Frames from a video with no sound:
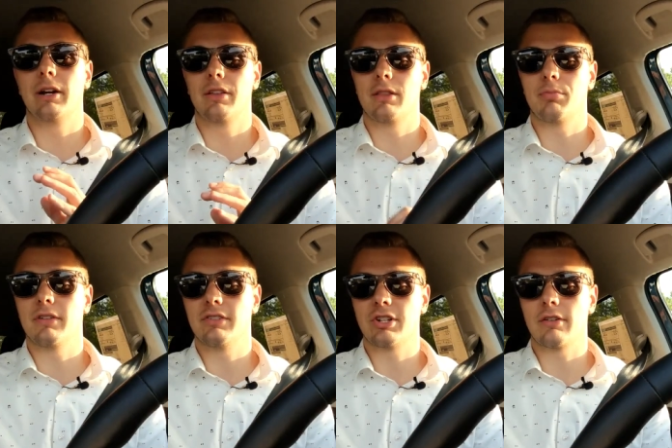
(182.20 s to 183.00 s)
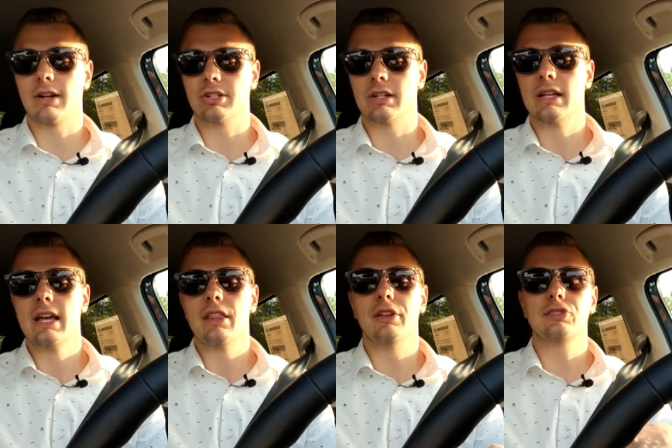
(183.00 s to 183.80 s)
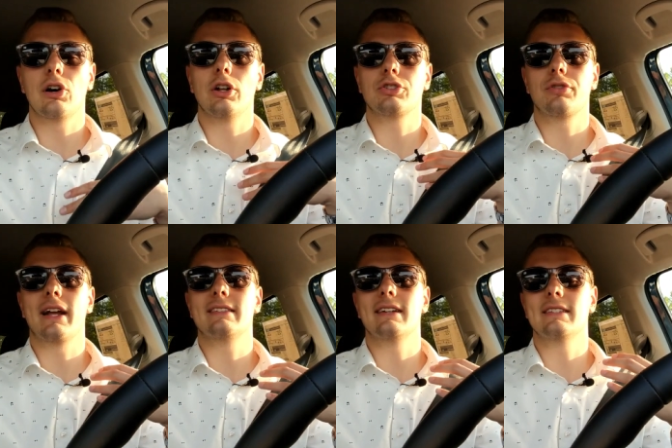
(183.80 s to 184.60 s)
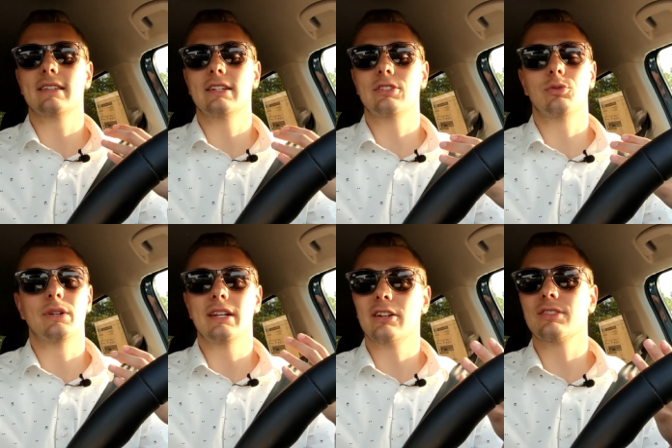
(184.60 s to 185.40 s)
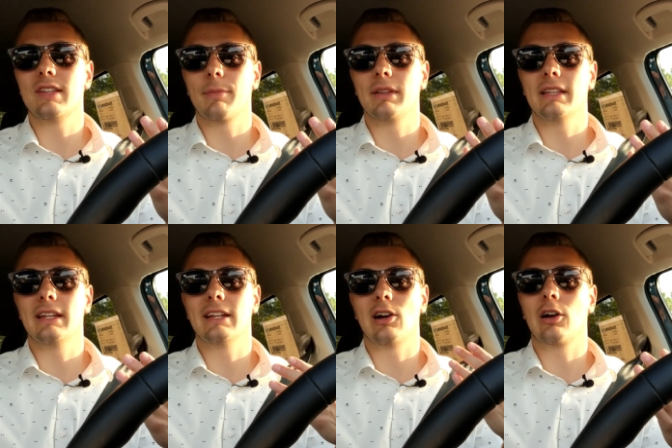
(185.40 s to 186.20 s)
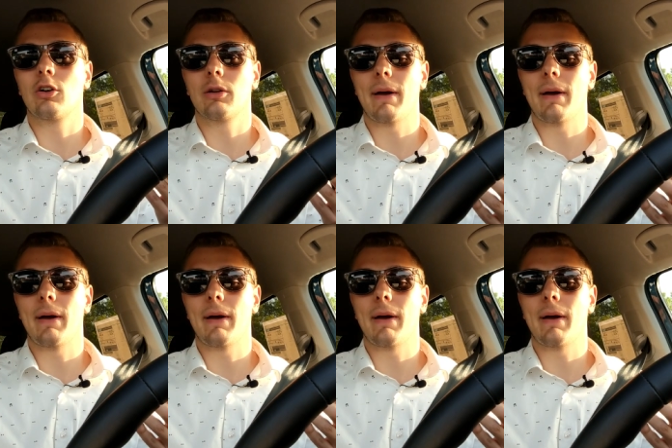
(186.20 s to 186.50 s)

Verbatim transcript: bigger than the previous generation. This all translates into a near segment leading cargo